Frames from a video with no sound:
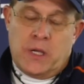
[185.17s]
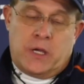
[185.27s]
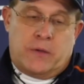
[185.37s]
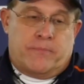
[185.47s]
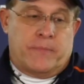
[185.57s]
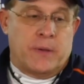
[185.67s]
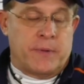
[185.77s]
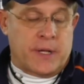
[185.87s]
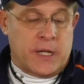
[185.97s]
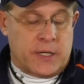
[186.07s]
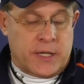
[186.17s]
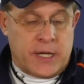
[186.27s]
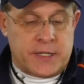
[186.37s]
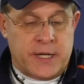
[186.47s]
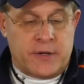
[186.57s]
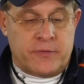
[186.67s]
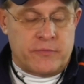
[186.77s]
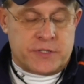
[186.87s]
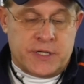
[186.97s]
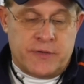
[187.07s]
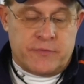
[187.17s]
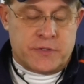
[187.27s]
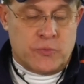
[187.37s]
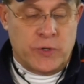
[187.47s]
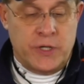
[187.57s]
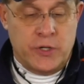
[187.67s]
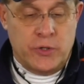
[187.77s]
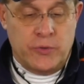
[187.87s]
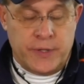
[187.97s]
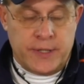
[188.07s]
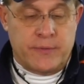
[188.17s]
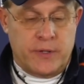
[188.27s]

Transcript: Yeah, I mean they got talented receivers, and we knew that,